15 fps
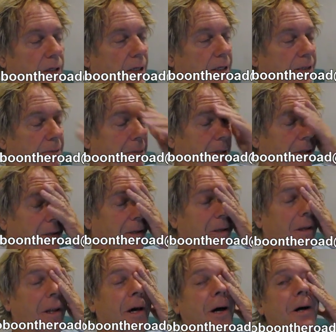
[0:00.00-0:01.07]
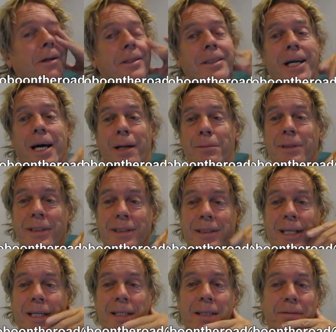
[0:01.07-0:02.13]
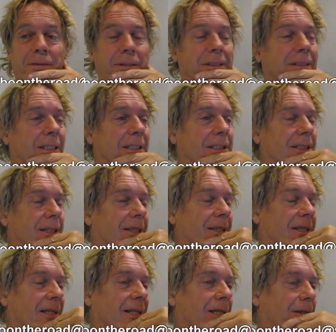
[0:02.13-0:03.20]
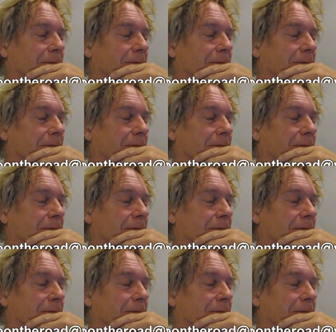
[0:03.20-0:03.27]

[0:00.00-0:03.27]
it's been a long time since I lived in such a,